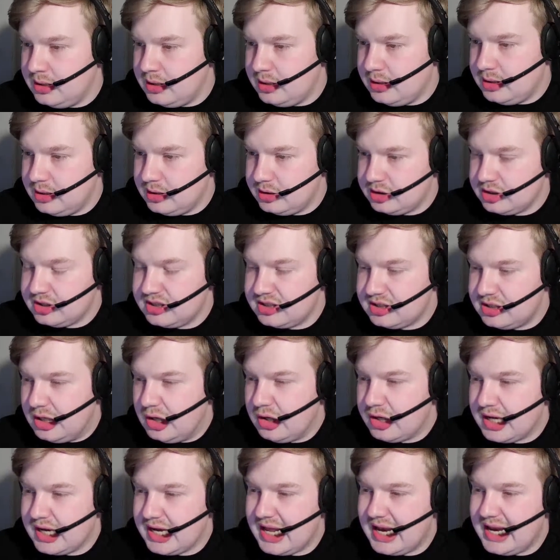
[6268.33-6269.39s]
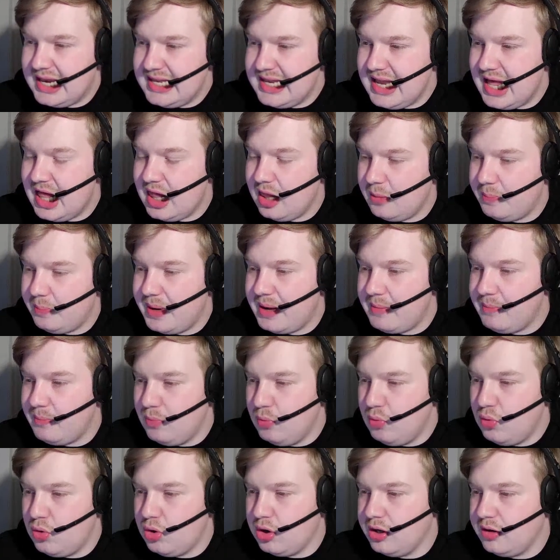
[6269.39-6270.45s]
Just looking a little bit
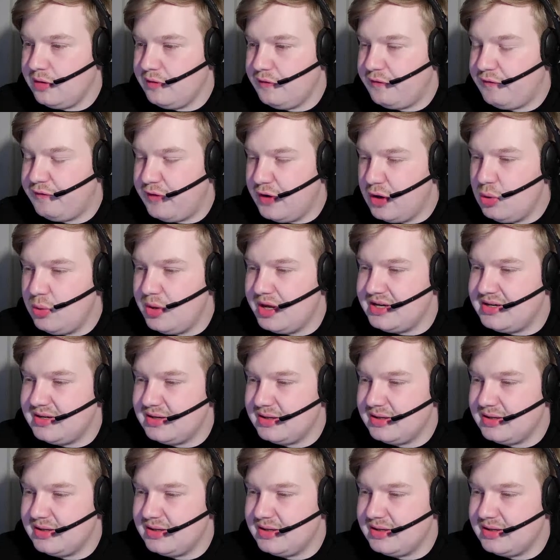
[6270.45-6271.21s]
more fluid.